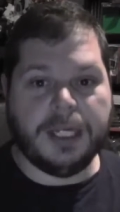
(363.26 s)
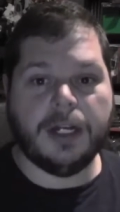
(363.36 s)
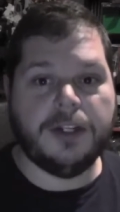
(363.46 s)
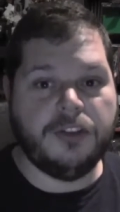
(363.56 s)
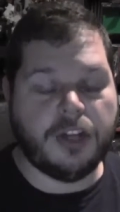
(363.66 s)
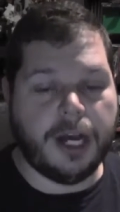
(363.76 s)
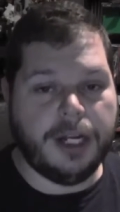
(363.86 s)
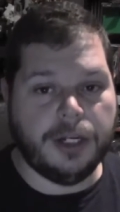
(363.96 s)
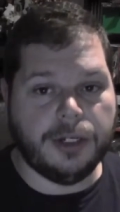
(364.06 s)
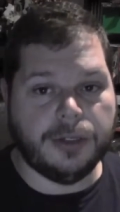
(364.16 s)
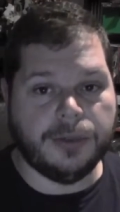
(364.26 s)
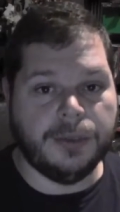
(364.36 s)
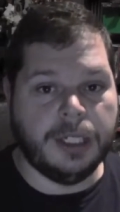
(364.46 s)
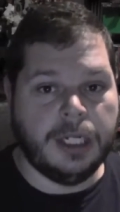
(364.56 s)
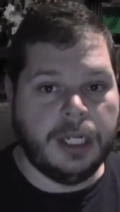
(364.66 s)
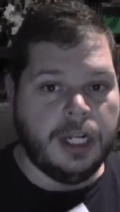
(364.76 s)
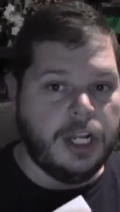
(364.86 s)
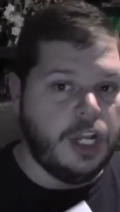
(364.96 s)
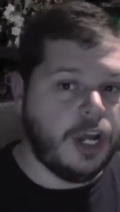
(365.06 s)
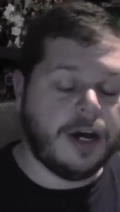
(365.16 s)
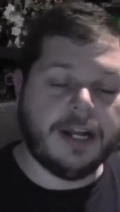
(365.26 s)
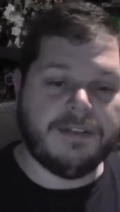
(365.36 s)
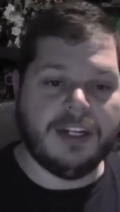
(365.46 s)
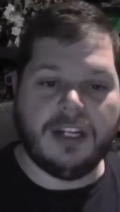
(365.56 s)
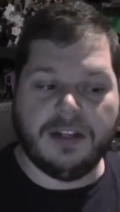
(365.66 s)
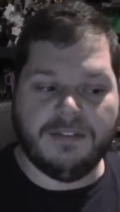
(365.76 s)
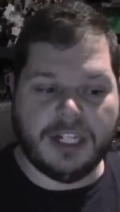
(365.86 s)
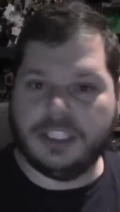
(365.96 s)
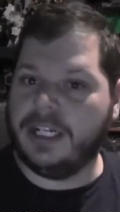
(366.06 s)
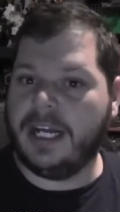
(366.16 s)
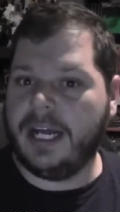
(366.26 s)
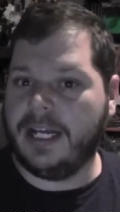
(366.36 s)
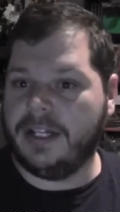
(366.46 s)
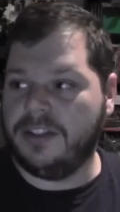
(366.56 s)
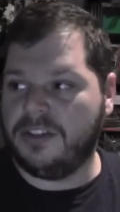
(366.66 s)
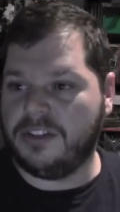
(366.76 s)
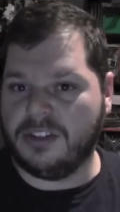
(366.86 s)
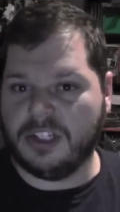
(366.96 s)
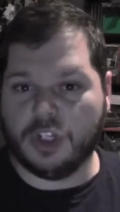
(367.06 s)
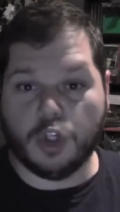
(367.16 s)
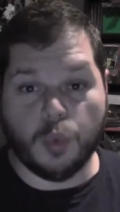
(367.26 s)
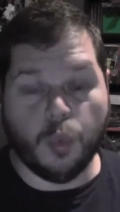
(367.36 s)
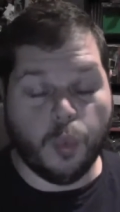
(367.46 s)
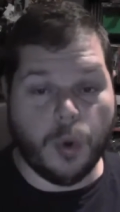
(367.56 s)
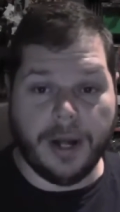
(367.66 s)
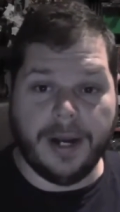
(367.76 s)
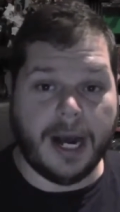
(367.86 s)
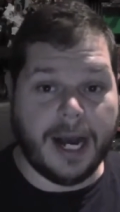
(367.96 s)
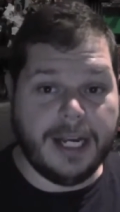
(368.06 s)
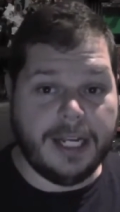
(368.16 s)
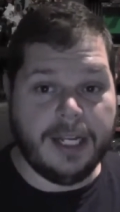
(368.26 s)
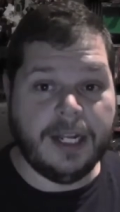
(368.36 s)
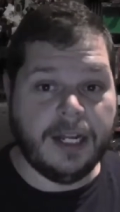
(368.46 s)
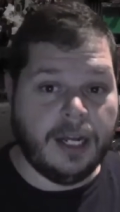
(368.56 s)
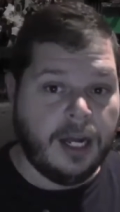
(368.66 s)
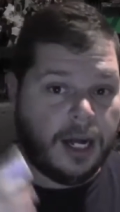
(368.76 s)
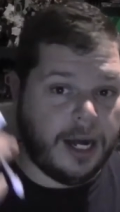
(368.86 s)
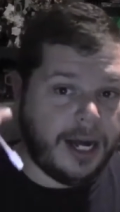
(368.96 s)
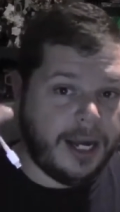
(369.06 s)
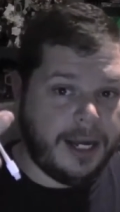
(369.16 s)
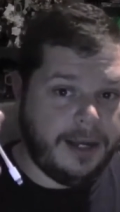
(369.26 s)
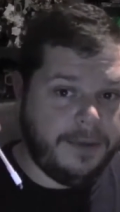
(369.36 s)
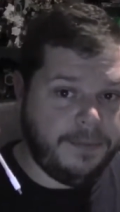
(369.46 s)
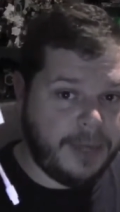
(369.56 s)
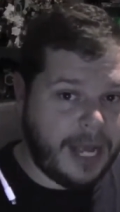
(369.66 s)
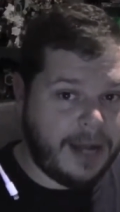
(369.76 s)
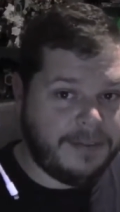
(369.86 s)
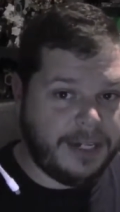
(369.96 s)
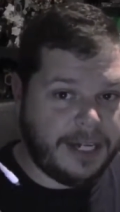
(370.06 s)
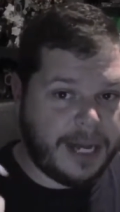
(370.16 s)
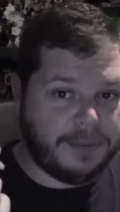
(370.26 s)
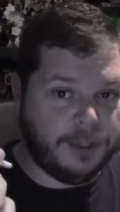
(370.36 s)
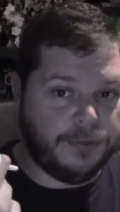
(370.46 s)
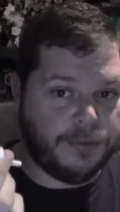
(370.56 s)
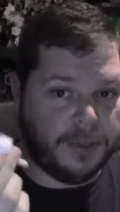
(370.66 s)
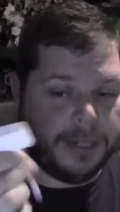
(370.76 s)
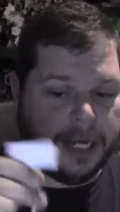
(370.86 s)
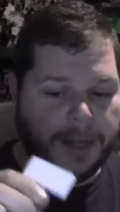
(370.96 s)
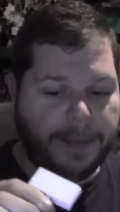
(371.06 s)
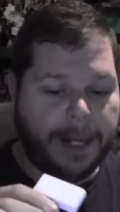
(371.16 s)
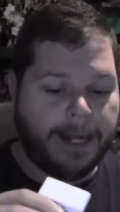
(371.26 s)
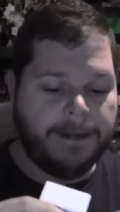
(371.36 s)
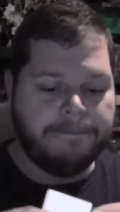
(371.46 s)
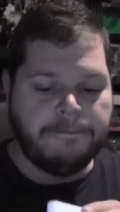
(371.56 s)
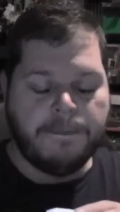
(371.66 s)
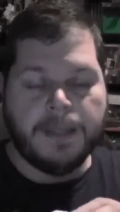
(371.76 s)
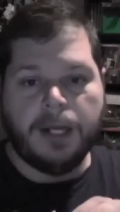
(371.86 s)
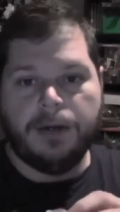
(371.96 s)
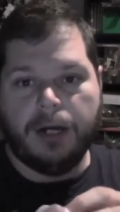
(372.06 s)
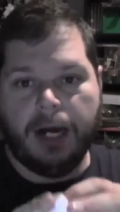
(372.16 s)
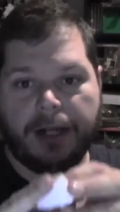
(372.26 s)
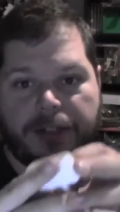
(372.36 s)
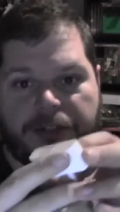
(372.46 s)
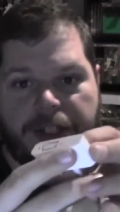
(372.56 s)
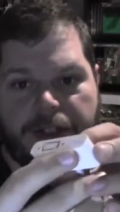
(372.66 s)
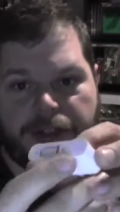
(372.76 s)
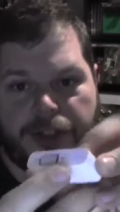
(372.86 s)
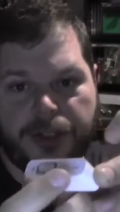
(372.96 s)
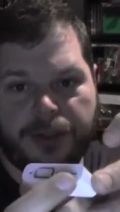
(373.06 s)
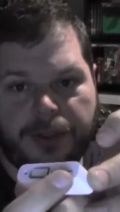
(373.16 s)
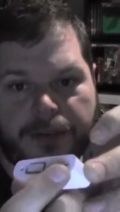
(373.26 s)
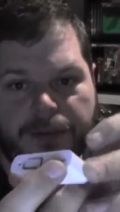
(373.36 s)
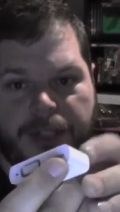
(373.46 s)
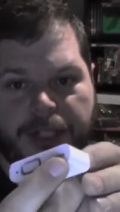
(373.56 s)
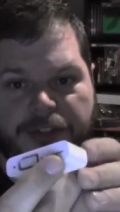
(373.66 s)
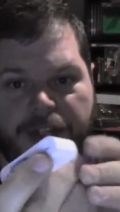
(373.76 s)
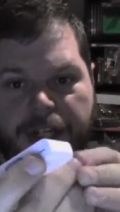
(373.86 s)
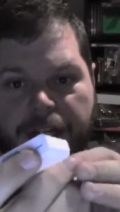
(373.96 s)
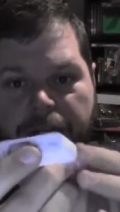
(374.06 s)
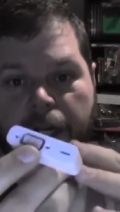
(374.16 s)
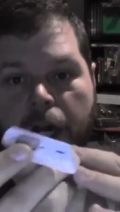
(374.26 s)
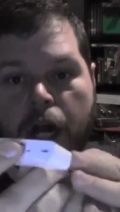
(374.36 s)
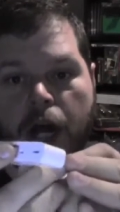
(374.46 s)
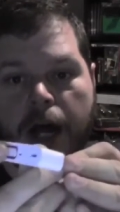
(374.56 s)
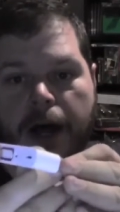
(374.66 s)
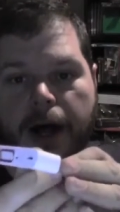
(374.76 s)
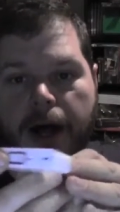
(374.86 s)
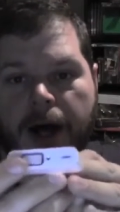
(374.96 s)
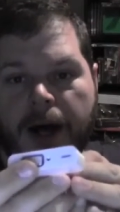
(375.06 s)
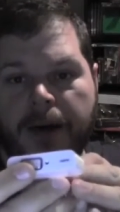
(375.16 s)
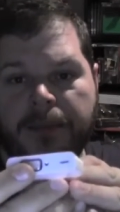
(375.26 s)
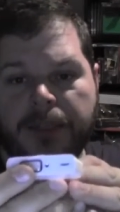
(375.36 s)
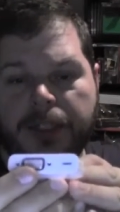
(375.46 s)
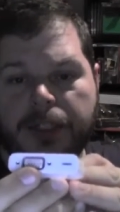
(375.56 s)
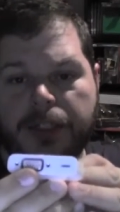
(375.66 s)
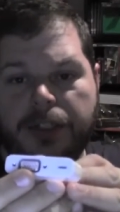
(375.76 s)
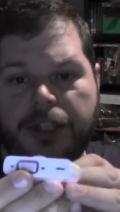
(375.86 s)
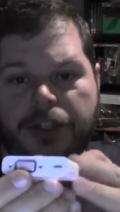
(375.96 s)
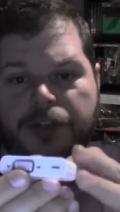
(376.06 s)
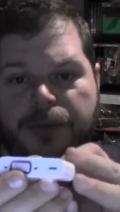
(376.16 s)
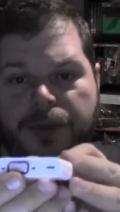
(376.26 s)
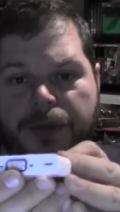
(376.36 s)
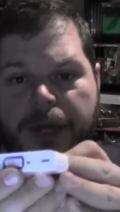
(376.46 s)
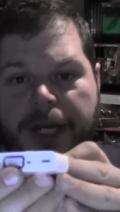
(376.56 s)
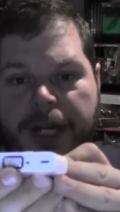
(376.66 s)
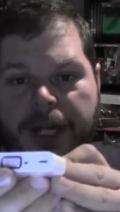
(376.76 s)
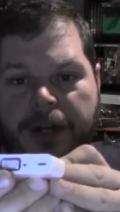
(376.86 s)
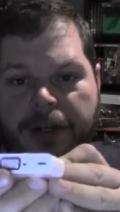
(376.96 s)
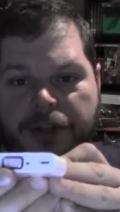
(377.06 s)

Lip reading: because I know not every convention has what I need, I have an adapter for my iPad. You'll see there's two things like here. This one right here,